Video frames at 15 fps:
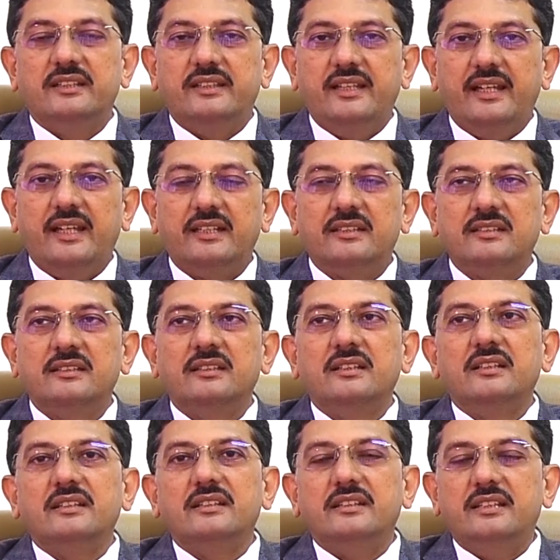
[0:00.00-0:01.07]
that
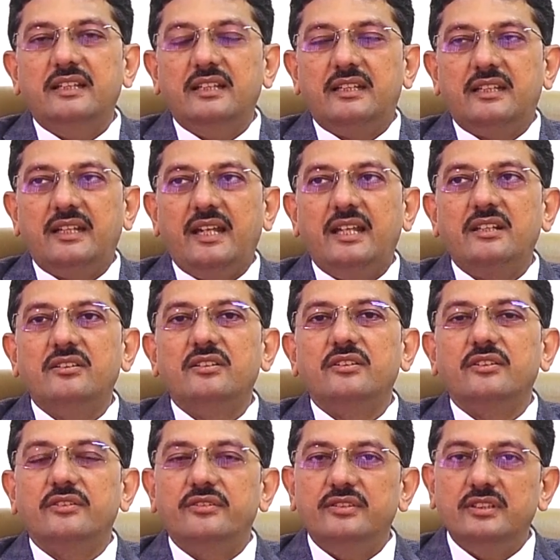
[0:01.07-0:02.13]
they can
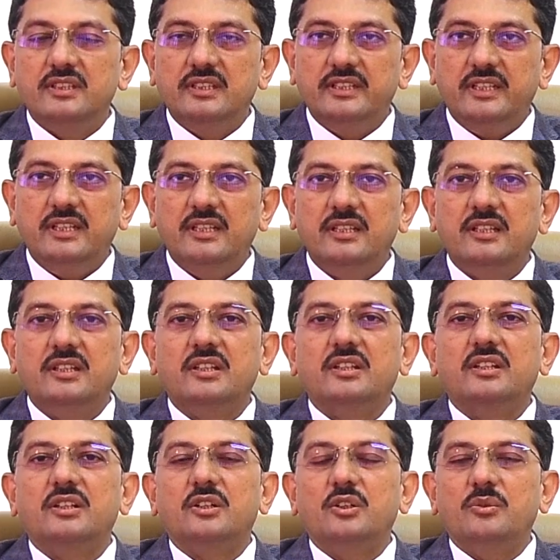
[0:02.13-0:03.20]
really
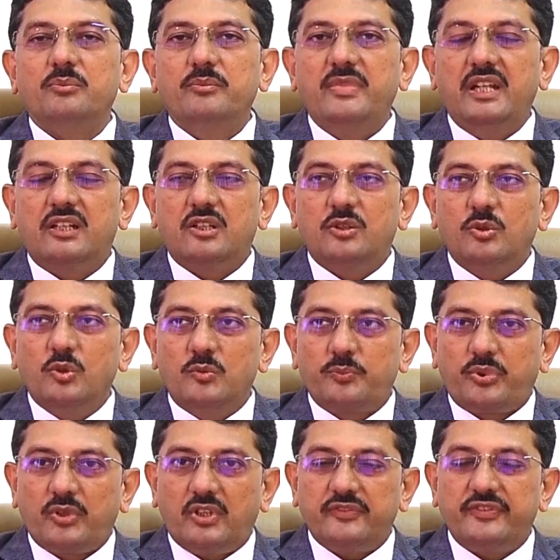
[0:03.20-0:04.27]
make
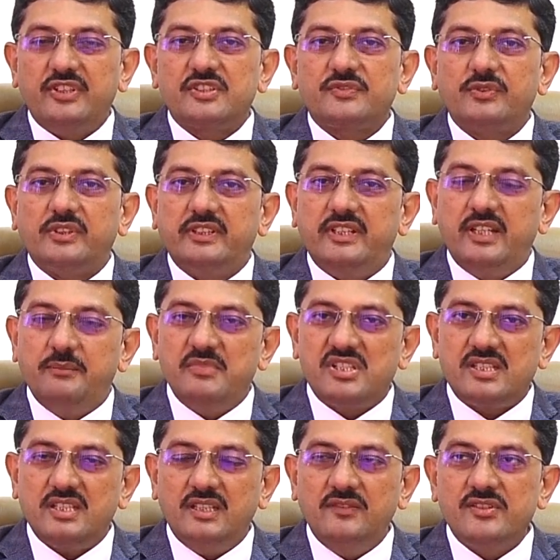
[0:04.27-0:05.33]
good profits for
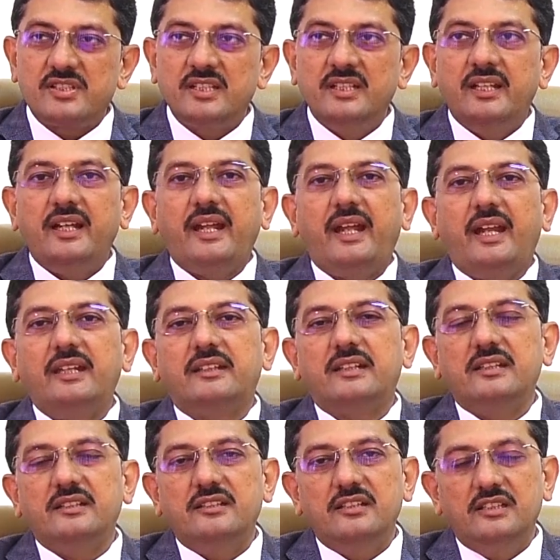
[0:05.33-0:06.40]
themselves and
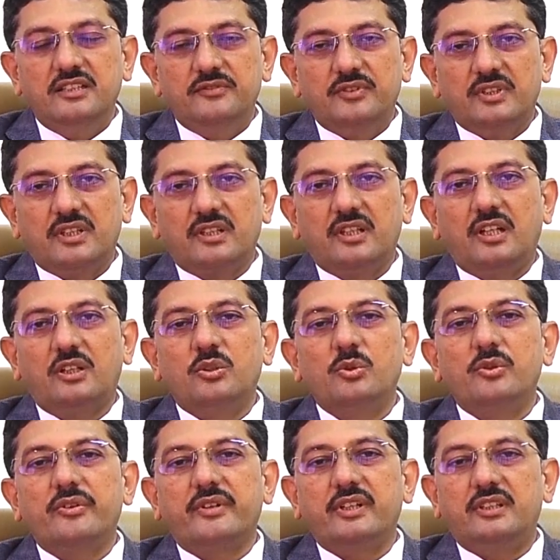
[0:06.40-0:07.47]
can deliver a
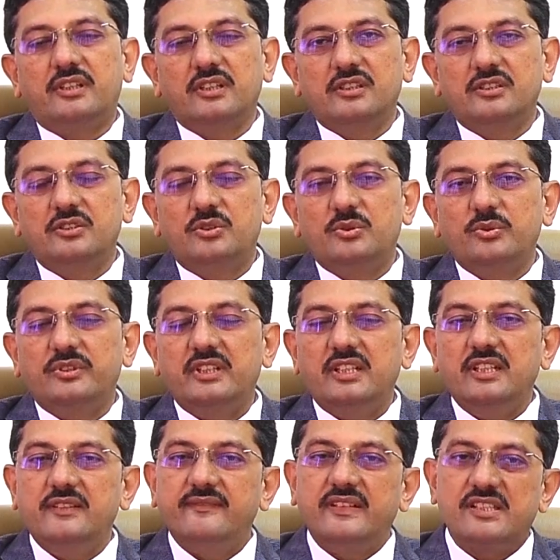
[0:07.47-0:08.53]
good return to the
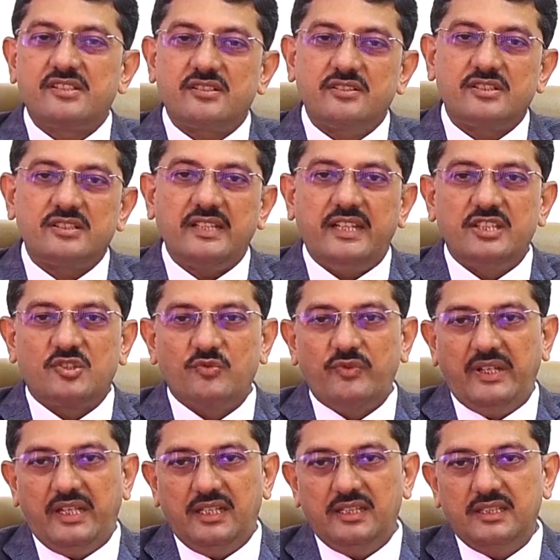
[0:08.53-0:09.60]
investors as well.